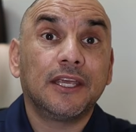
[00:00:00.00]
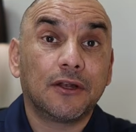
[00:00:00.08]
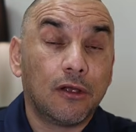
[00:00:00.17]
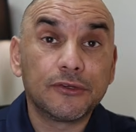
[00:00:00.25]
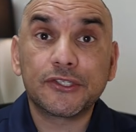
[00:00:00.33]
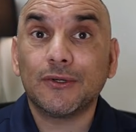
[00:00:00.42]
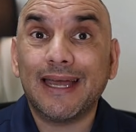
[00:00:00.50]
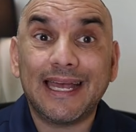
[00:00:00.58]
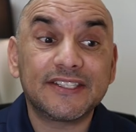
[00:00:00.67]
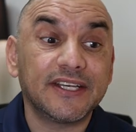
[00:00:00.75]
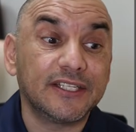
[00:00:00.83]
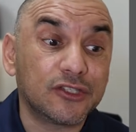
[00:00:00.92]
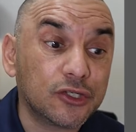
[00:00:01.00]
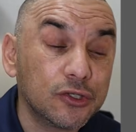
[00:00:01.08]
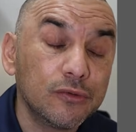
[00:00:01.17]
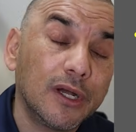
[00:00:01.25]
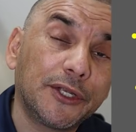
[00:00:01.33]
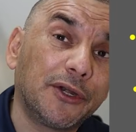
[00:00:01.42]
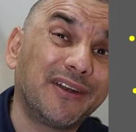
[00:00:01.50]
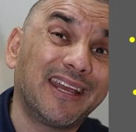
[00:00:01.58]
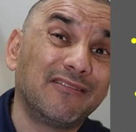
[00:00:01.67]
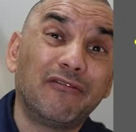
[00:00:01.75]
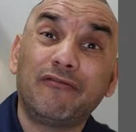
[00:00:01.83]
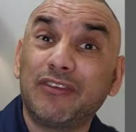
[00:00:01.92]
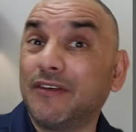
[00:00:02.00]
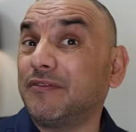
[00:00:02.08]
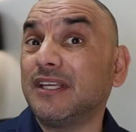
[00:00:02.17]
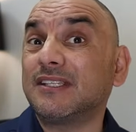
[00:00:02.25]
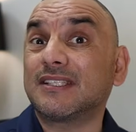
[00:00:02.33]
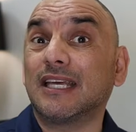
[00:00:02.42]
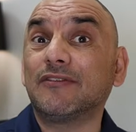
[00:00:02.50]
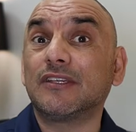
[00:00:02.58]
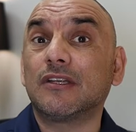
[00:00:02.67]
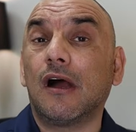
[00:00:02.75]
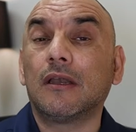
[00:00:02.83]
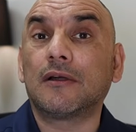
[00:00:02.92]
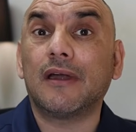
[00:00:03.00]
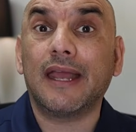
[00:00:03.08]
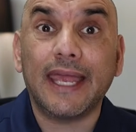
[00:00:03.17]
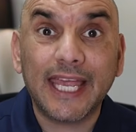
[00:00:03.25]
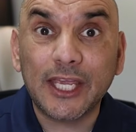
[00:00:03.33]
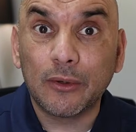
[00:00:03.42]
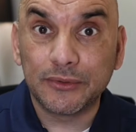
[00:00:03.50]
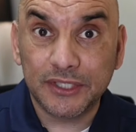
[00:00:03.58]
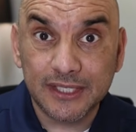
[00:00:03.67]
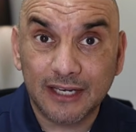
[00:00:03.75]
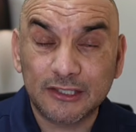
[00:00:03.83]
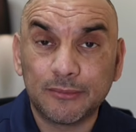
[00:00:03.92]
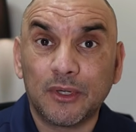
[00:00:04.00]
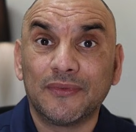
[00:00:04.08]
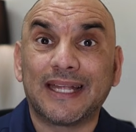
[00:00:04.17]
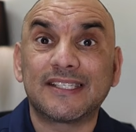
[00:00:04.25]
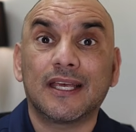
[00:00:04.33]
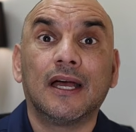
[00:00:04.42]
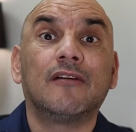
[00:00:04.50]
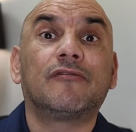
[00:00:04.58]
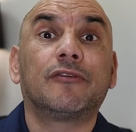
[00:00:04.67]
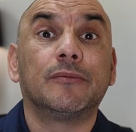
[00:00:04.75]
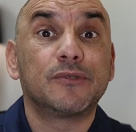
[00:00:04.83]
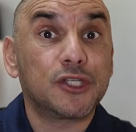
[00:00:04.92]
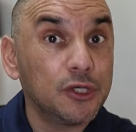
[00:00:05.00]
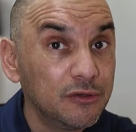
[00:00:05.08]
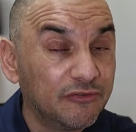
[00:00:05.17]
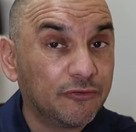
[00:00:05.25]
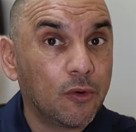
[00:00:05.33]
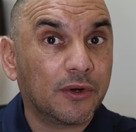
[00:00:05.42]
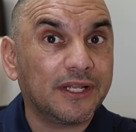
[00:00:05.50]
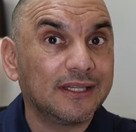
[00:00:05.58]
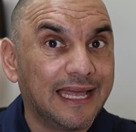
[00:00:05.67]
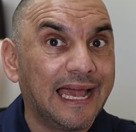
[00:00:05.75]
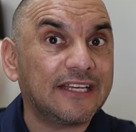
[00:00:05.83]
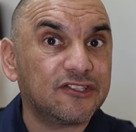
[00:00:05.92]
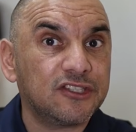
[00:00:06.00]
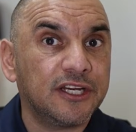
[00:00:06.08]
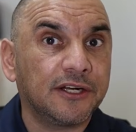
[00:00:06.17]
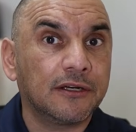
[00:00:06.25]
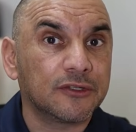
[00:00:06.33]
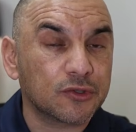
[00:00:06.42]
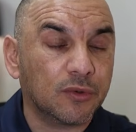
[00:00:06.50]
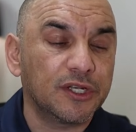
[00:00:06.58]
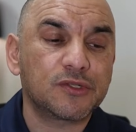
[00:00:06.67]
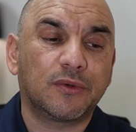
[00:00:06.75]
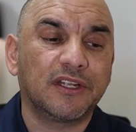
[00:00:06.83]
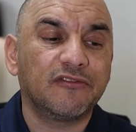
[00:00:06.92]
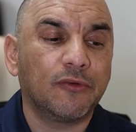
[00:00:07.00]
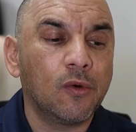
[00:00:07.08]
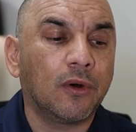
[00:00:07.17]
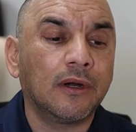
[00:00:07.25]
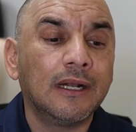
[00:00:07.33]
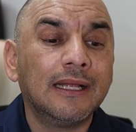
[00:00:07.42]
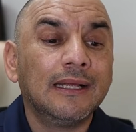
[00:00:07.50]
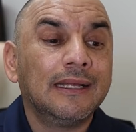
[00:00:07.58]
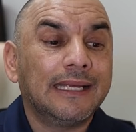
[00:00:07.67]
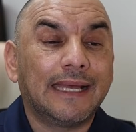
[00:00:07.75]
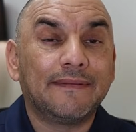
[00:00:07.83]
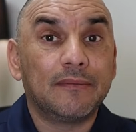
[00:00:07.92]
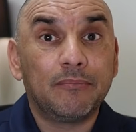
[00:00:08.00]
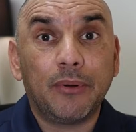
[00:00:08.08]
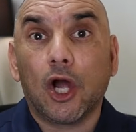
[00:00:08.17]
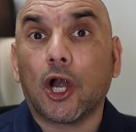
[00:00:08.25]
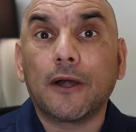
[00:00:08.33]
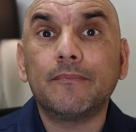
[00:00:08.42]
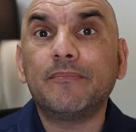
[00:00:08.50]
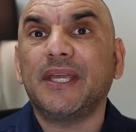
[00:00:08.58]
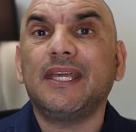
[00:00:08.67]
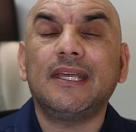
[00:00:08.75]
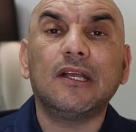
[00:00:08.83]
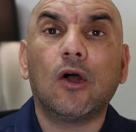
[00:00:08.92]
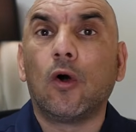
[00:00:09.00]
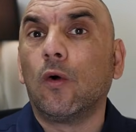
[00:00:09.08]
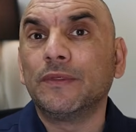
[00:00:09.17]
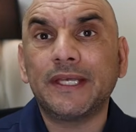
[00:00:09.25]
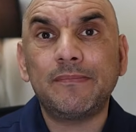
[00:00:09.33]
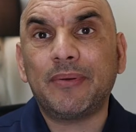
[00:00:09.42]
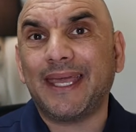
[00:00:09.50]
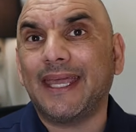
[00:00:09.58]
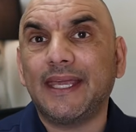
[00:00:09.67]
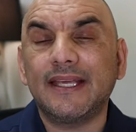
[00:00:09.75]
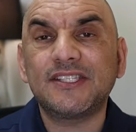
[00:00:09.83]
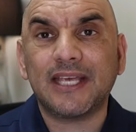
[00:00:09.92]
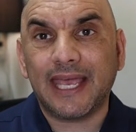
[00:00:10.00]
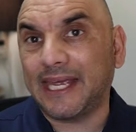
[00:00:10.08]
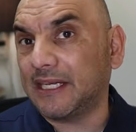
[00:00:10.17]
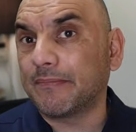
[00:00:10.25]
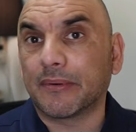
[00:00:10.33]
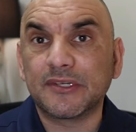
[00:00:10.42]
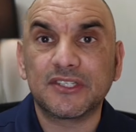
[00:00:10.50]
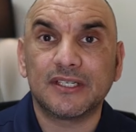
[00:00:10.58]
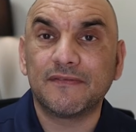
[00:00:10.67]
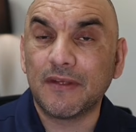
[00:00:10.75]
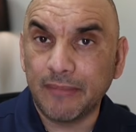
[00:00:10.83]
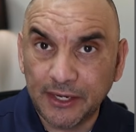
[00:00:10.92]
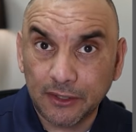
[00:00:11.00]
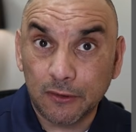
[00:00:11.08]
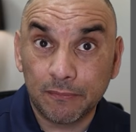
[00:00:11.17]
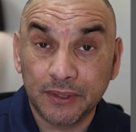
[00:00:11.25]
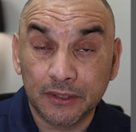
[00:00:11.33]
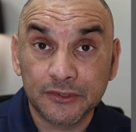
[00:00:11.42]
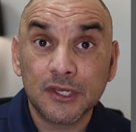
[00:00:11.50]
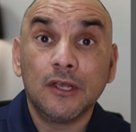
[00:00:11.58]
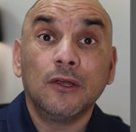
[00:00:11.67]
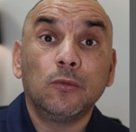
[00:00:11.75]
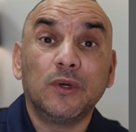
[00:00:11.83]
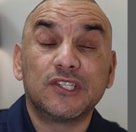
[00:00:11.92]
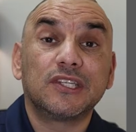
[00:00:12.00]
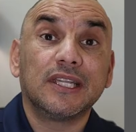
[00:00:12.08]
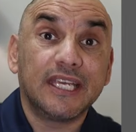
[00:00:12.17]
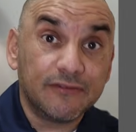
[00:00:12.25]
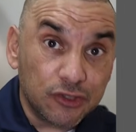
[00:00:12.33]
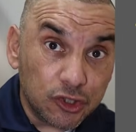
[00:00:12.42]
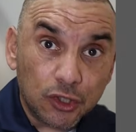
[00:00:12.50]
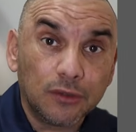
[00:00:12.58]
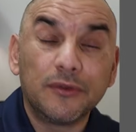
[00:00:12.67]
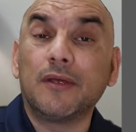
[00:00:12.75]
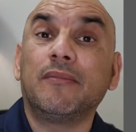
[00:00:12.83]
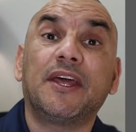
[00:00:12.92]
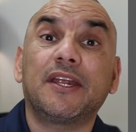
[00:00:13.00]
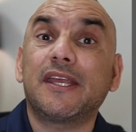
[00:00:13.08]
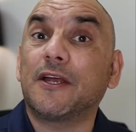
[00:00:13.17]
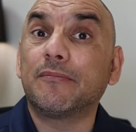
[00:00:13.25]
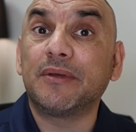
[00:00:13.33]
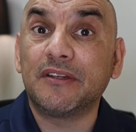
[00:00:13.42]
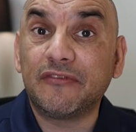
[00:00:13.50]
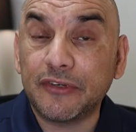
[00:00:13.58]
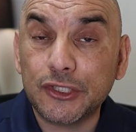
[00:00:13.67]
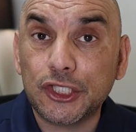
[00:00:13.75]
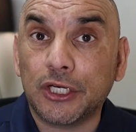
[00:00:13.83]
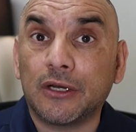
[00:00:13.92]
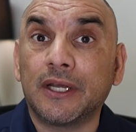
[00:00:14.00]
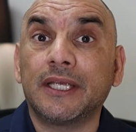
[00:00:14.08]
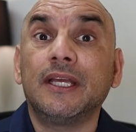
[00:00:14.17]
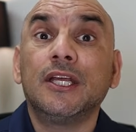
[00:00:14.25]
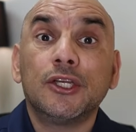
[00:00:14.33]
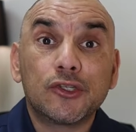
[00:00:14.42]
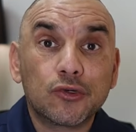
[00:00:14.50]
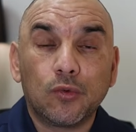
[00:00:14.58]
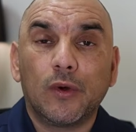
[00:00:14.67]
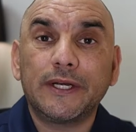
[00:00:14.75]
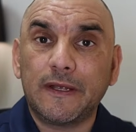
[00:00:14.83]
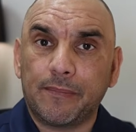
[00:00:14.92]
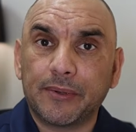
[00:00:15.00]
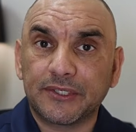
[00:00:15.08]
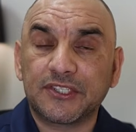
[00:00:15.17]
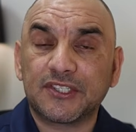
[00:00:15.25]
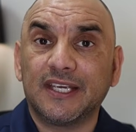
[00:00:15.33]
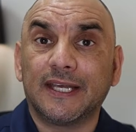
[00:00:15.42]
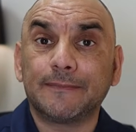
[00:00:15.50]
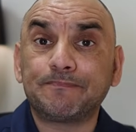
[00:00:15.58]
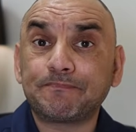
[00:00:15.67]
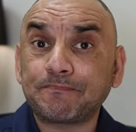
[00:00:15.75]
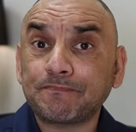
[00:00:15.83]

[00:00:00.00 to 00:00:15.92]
It also has a $257 annual deductible. That's up from $240 last year in 2024. And then Part B only pays 80% of the medical bills, which leaves you, the Medicare beneficiary, 20%.